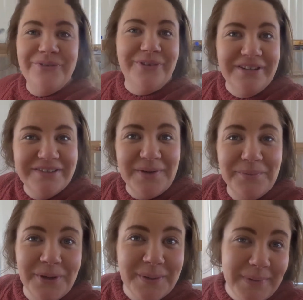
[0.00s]
friends, and
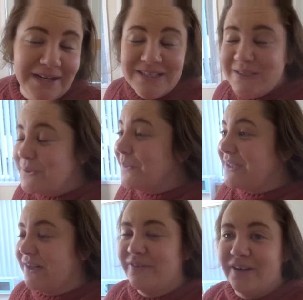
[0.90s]
welcome back to
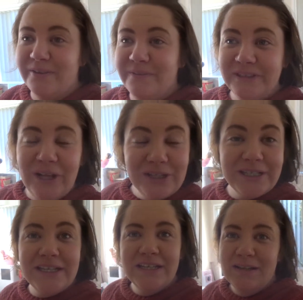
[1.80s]
another
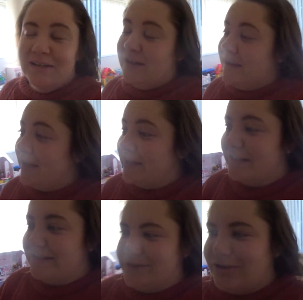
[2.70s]
vlog.
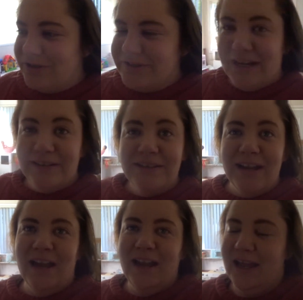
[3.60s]
It is Tuesday
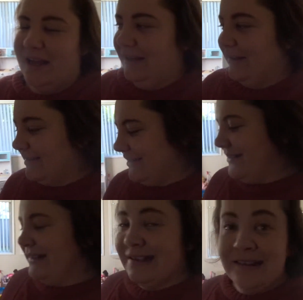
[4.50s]
today, and
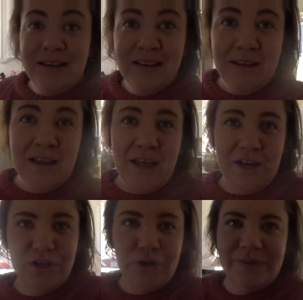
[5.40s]
I
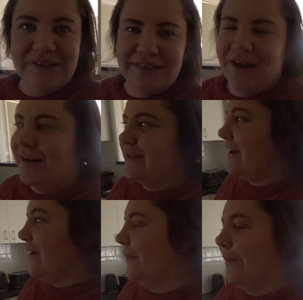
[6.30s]
don't normally start
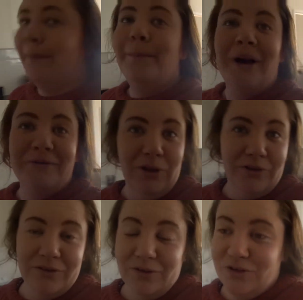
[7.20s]
my
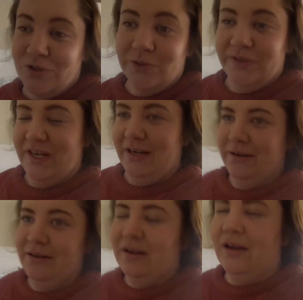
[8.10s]
vlogs on a
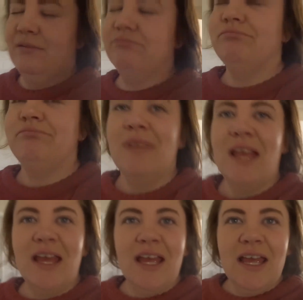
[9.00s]
Tuesday.
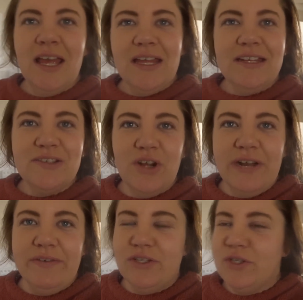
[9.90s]
It is not
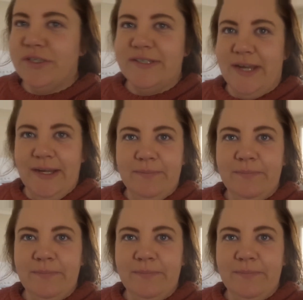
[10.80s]
even Tuesday.